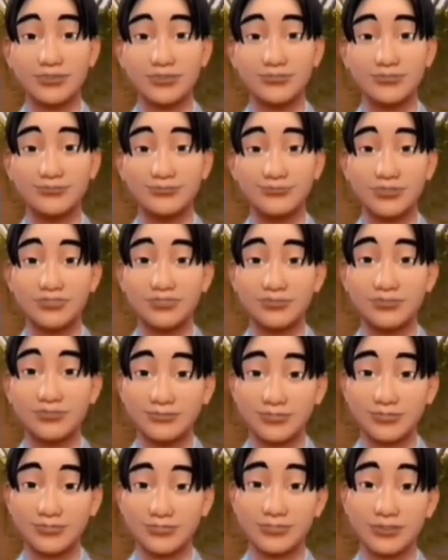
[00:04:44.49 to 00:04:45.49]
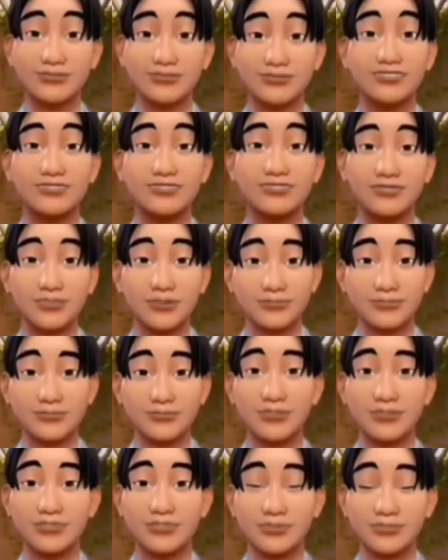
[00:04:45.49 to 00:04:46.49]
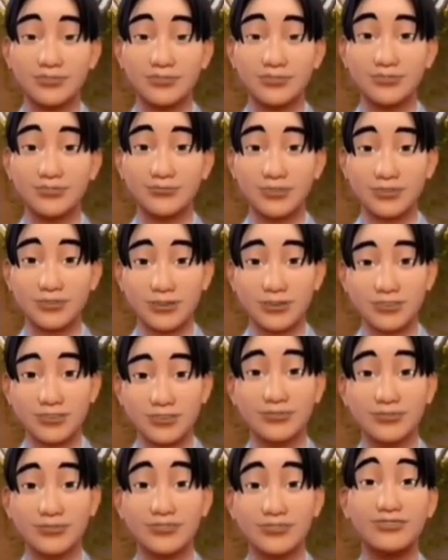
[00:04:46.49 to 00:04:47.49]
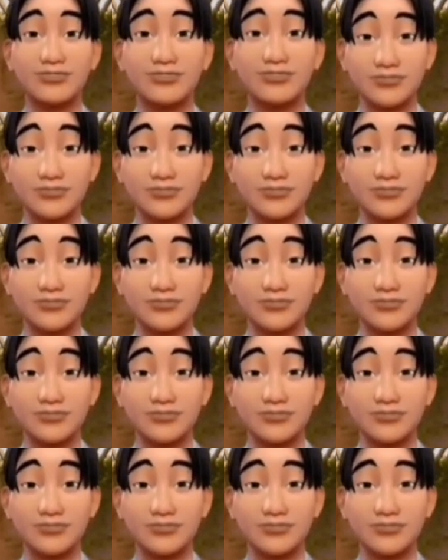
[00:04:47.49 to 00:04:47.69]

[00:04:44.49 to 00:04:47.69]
your bank will do it during the process.